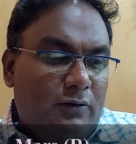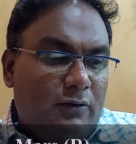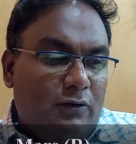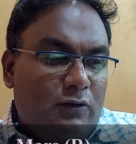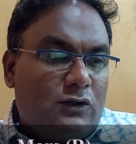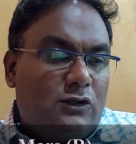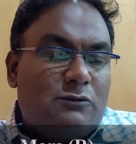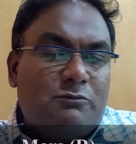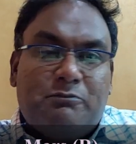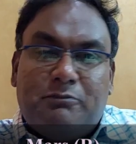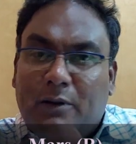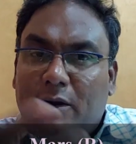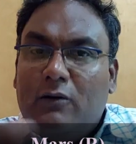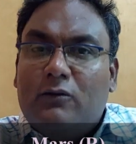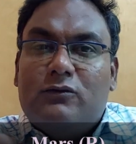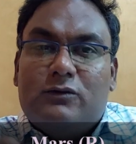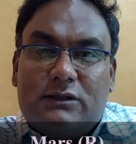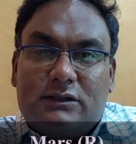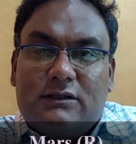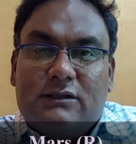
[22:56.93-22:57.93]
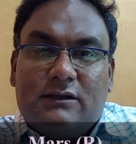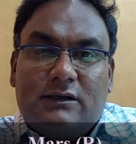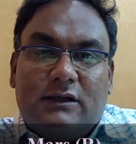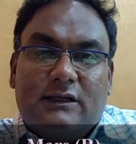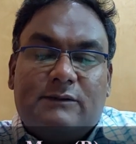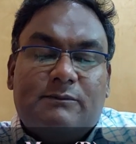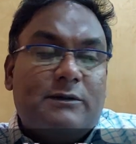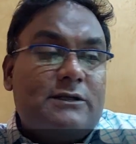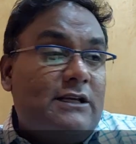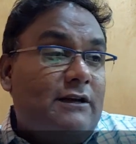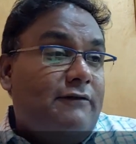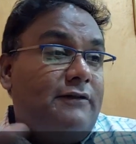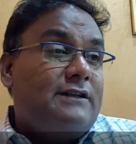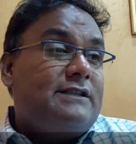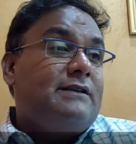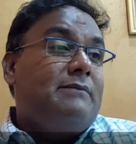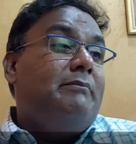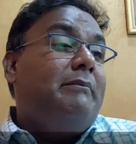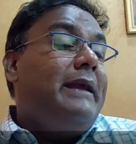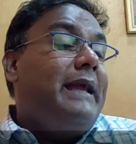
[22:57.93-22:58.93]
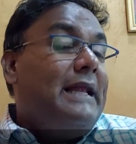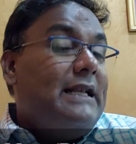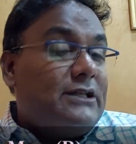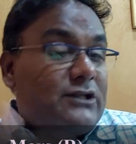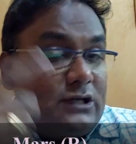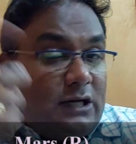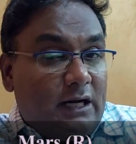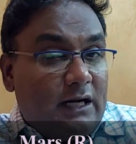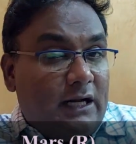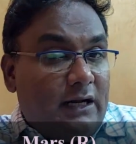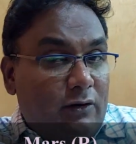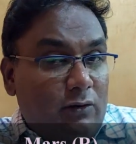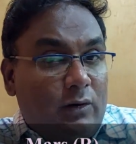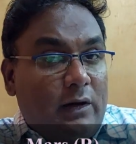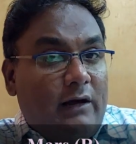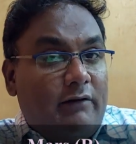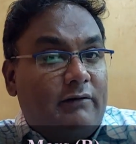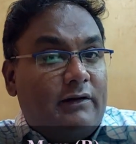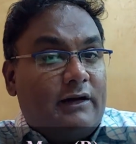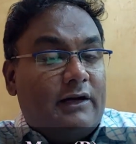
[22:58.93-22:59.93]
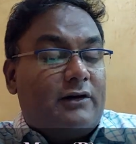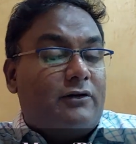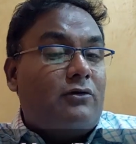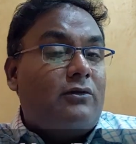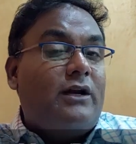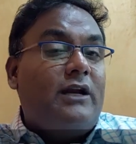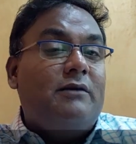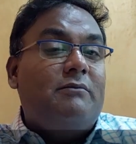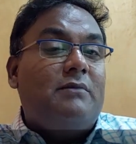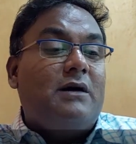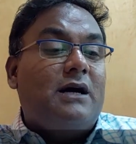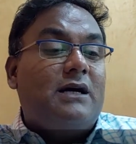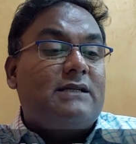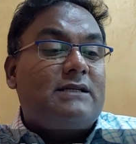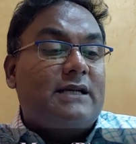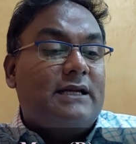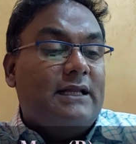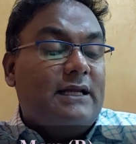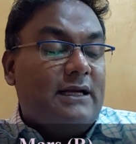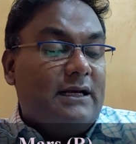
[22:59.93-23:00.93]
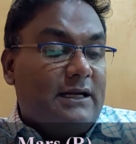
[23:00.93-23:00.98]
your spouse, especially if it's a male chart and you have a retrograde Mars getting